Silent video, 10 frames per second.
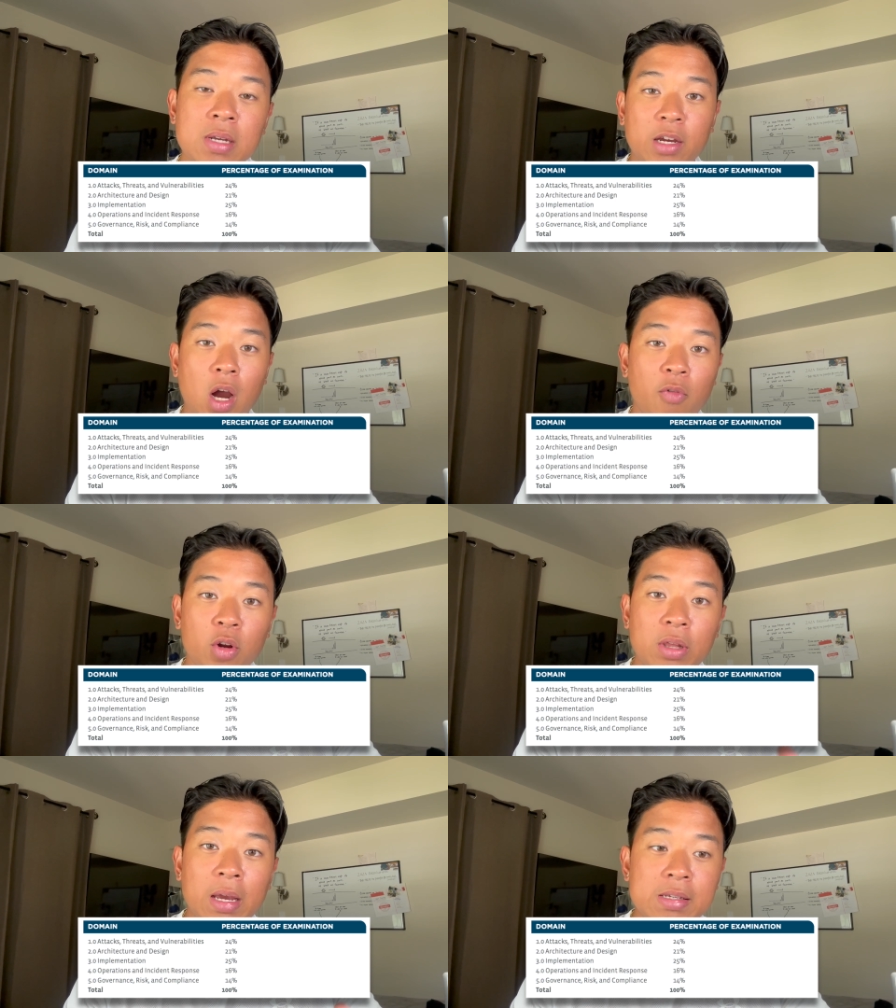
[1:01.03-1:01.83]
that cover
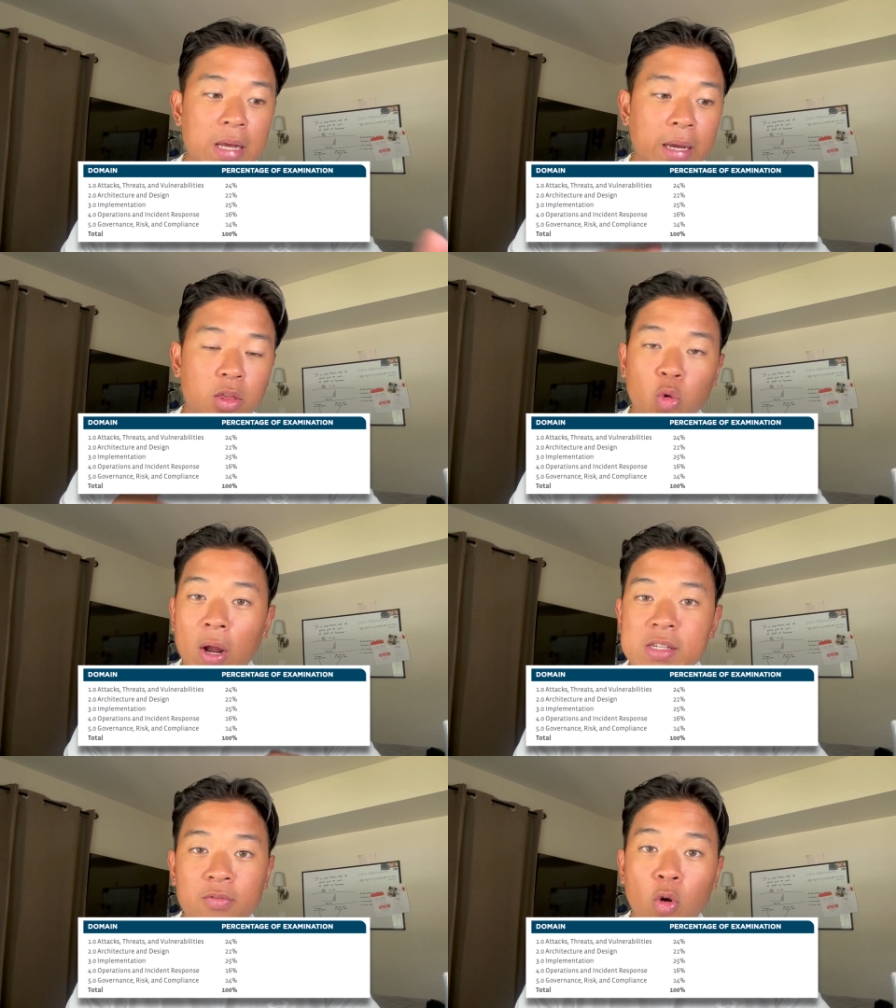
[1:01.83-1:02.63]
things like
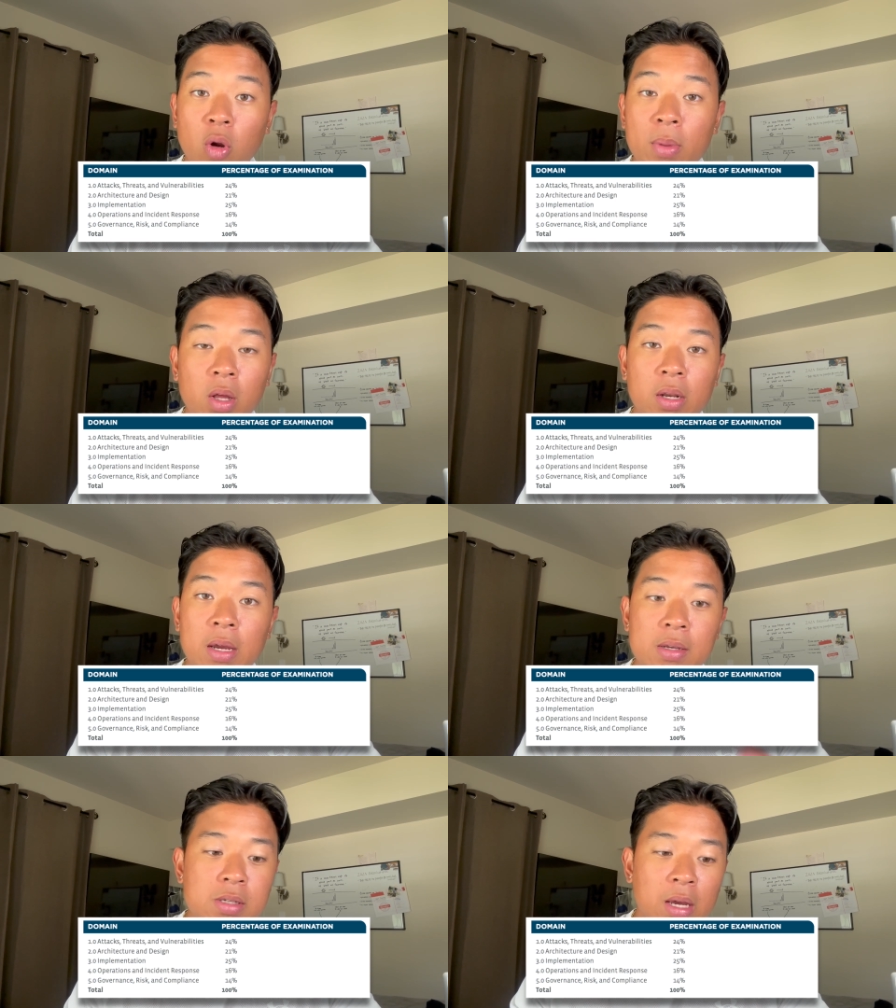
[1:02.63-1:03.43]
threats and
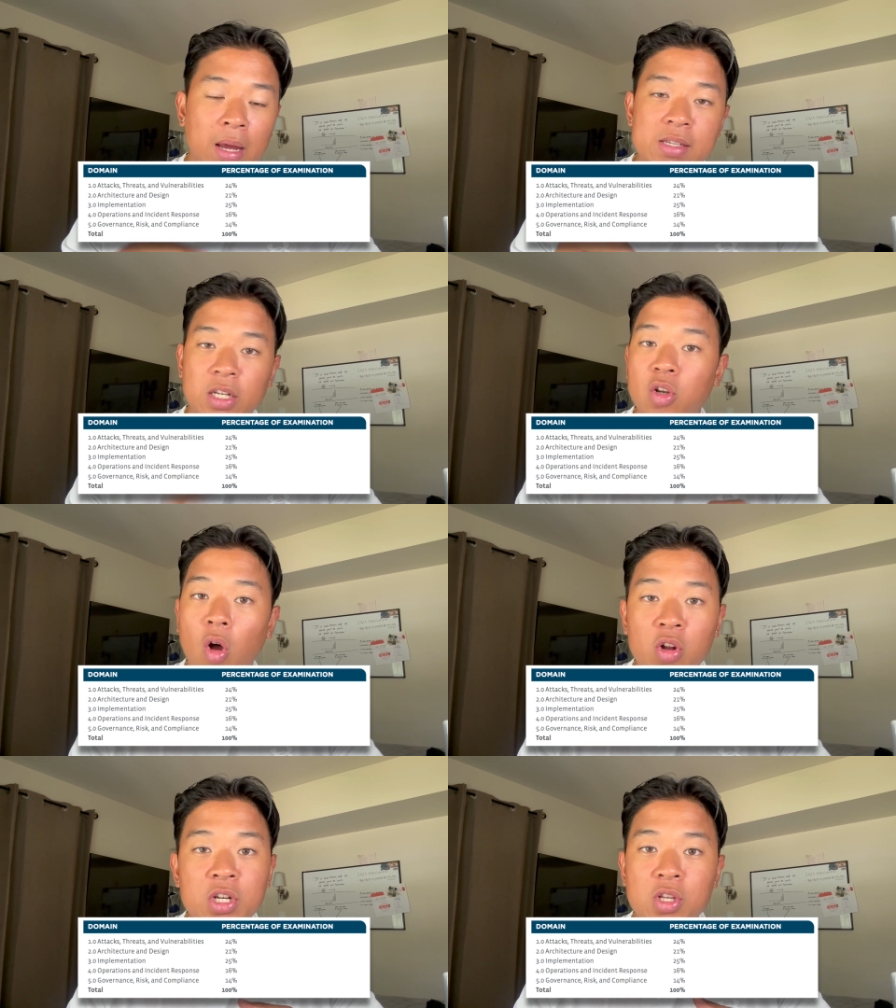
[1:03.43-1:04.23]
vulnerabilities,
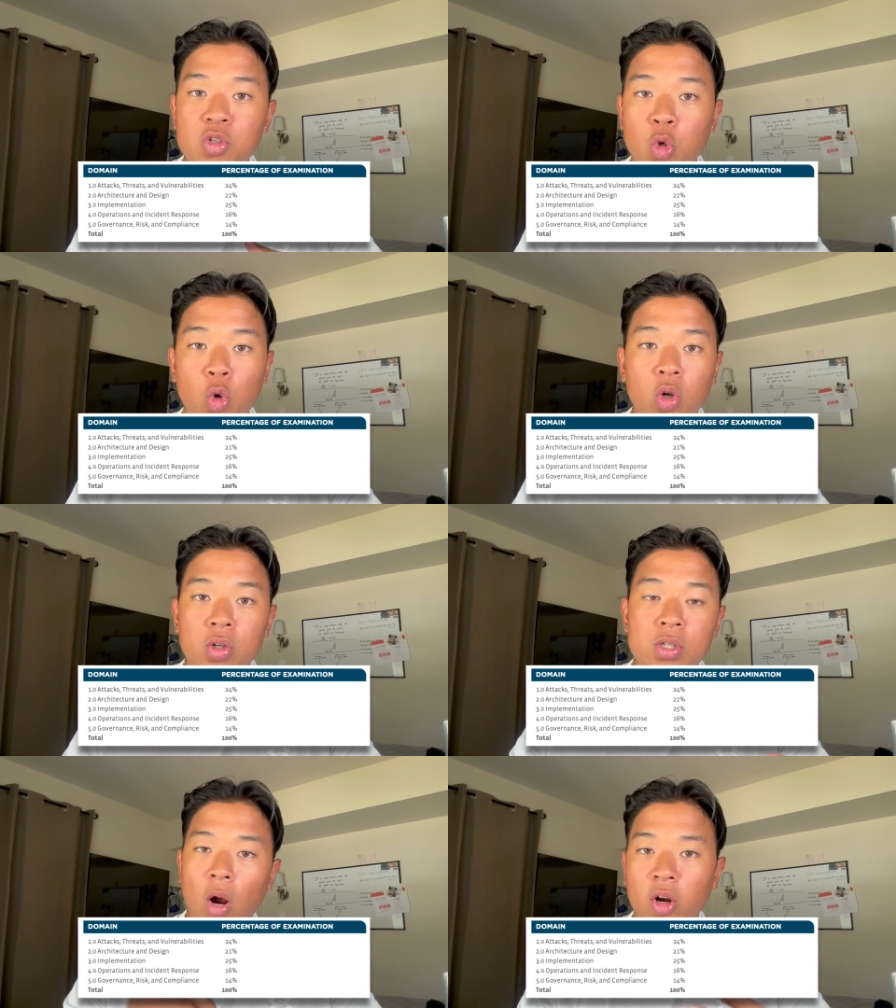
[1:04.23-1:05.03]
technologies and
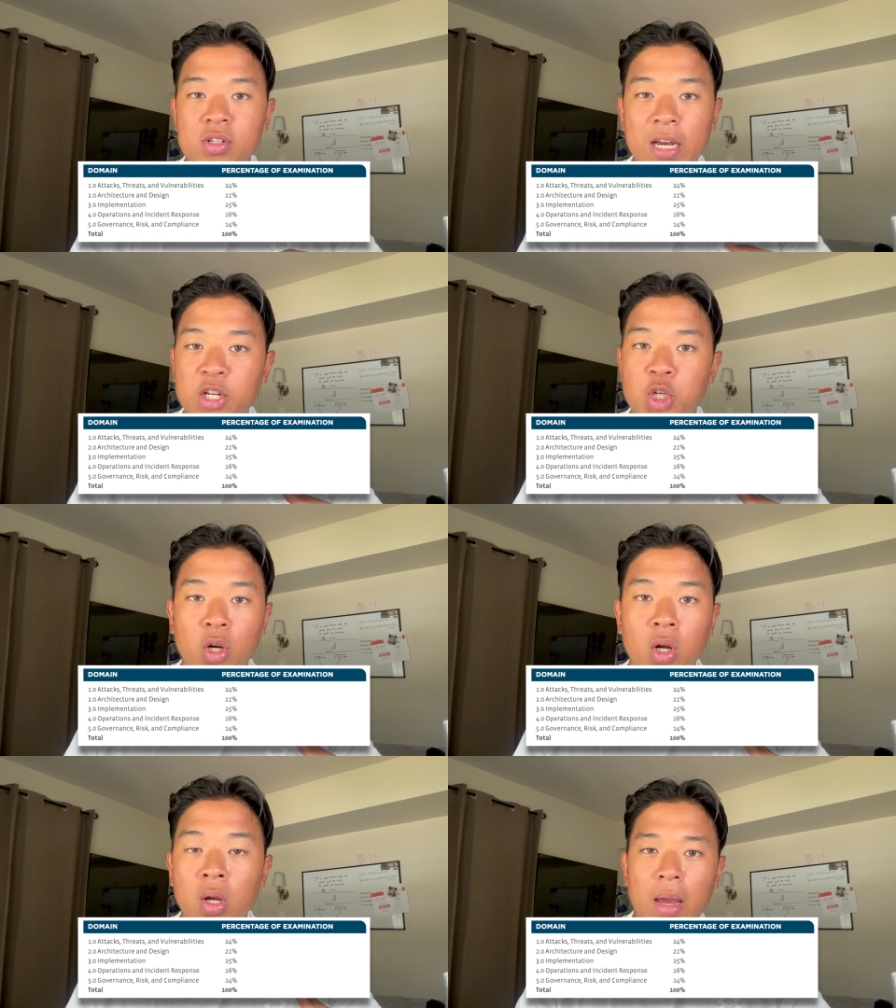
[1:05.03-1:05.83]
tools,
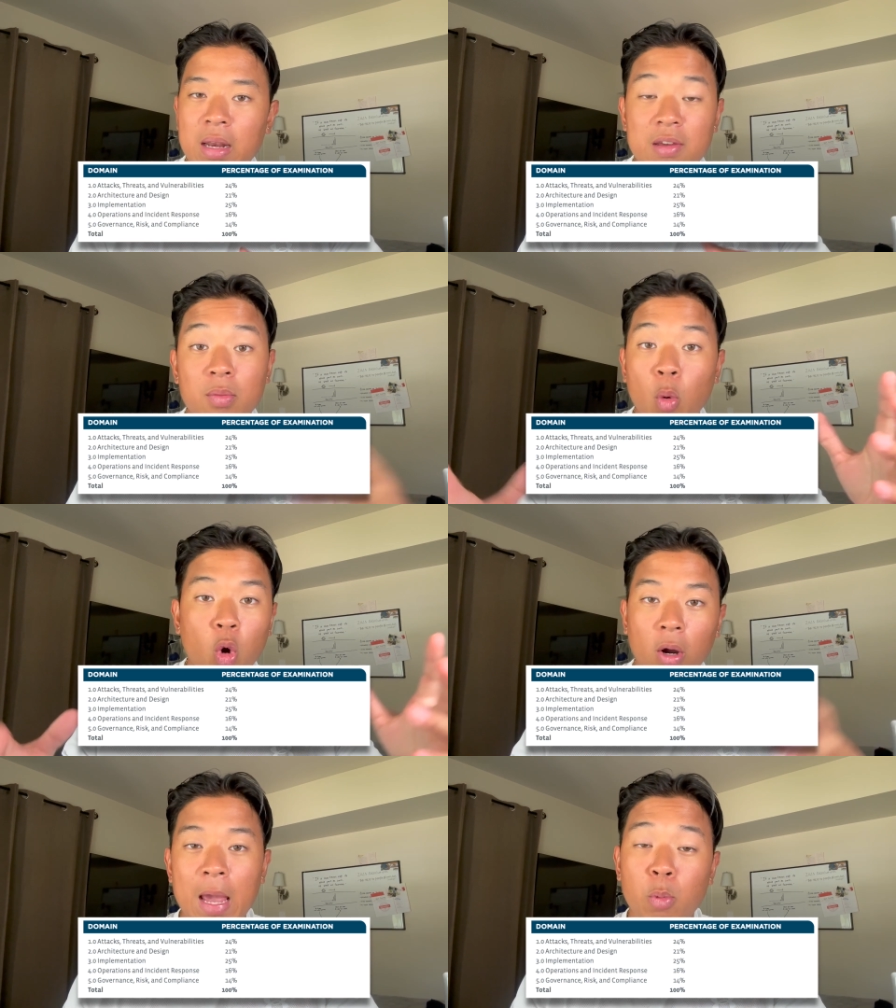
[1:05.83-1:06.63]
architecture, and even more.